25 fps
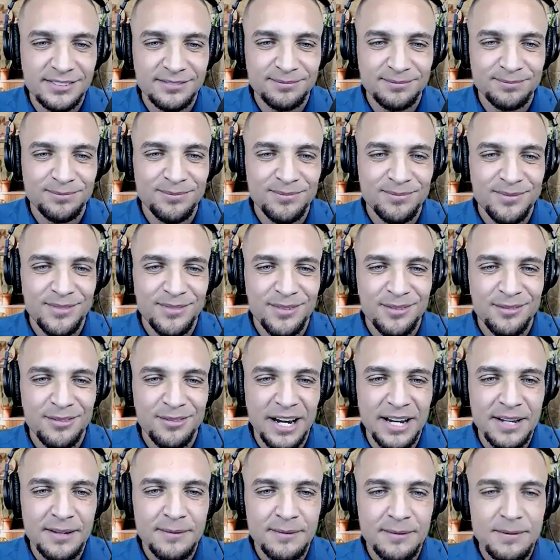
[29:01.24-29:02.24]
Yeah.
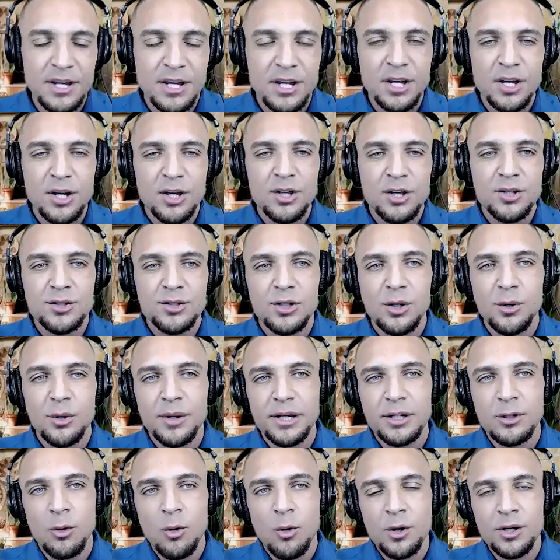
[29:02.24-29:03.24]
Right? Yeah. So
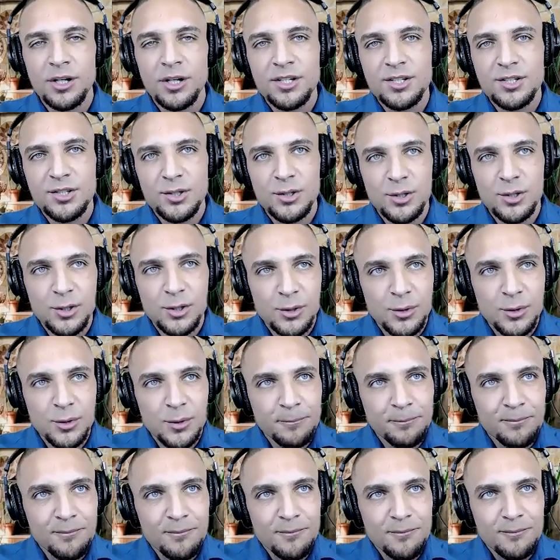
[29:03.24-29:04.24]
in order to
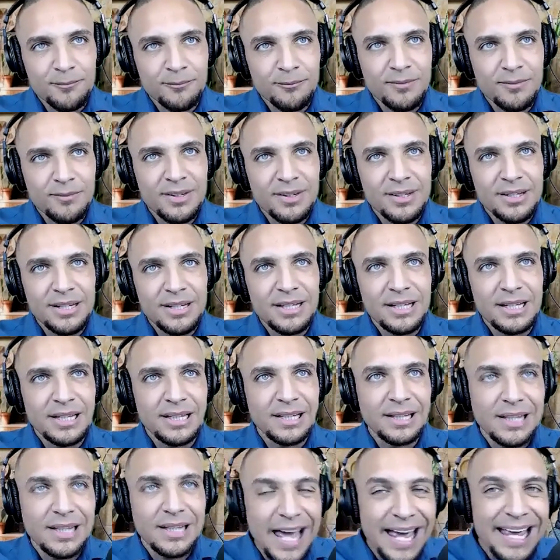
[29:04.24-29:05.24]

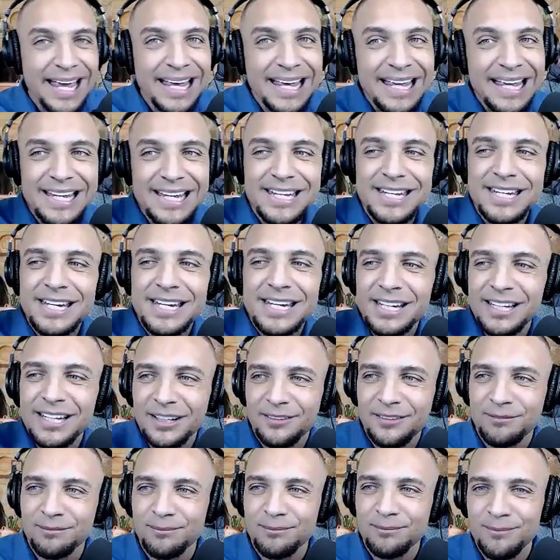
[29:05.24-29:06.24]
let in,
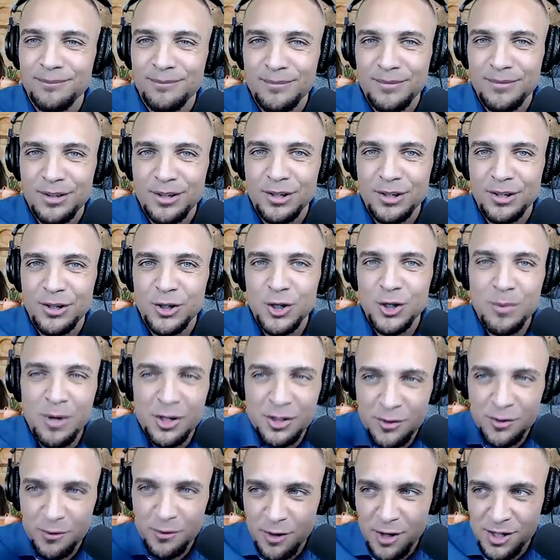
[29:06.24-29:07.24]
you
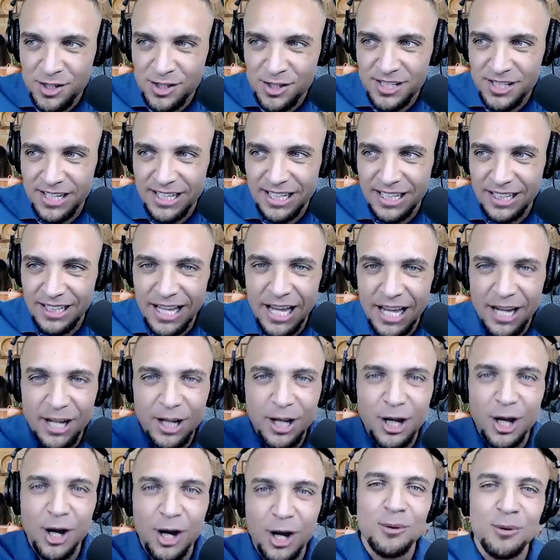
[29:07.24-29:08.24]
must first let
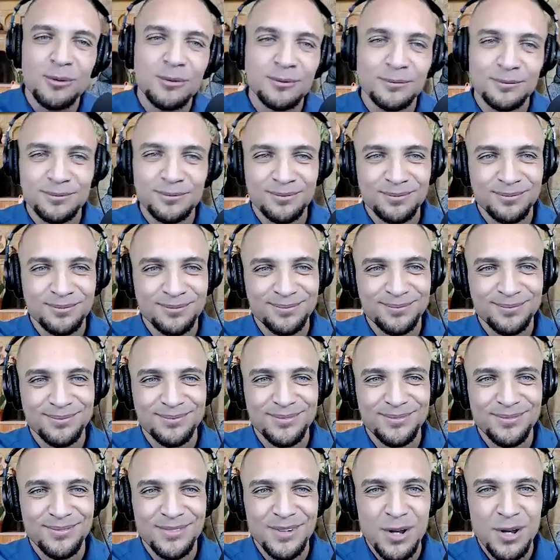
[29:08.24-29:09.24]
go.
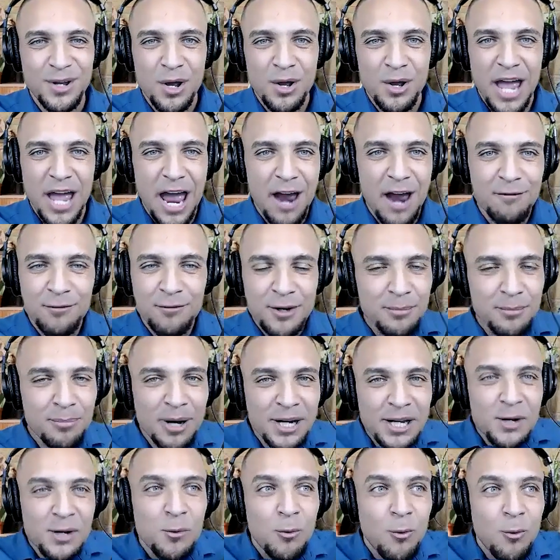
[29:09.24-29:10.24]

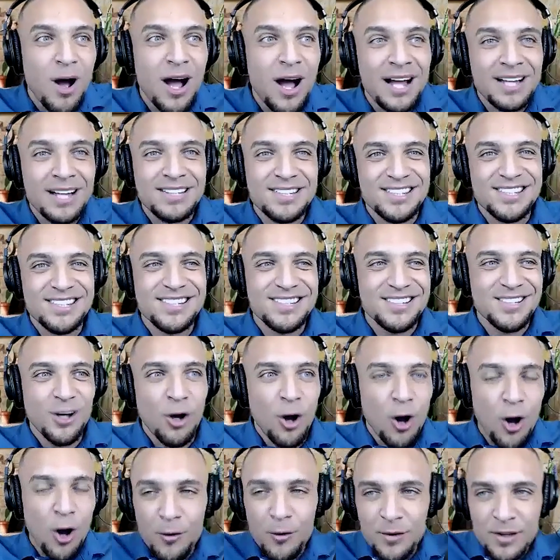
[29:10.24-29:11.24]
Everybody wants
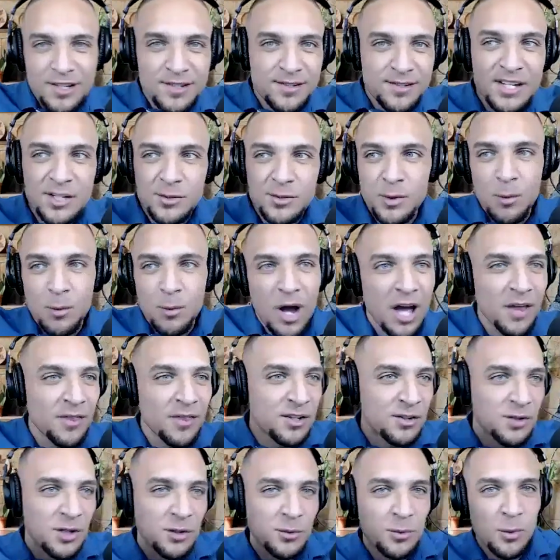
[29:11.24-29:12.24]
all these things. We want all these
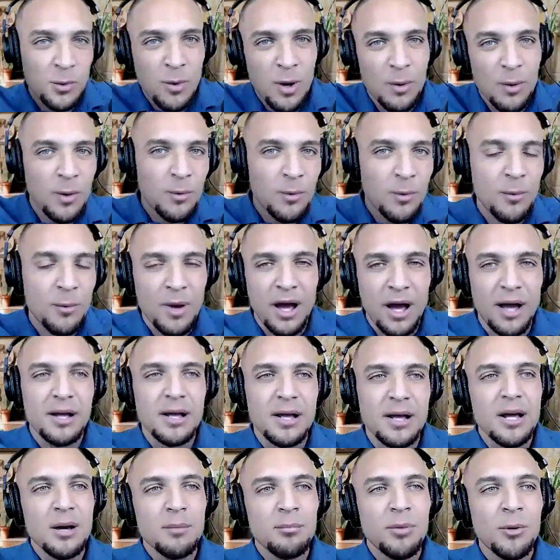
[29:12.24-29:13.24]
things. We want.
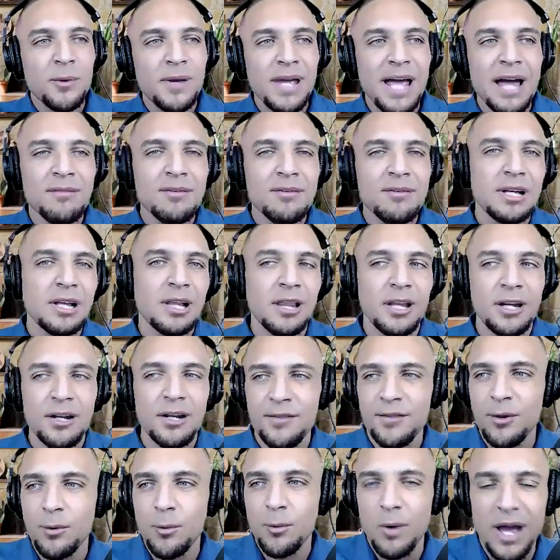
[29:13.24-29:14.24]
But we haven't cleared
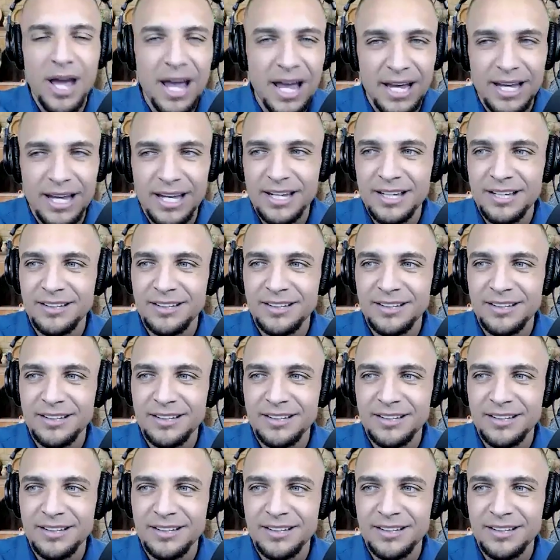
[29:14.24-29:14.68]
the way.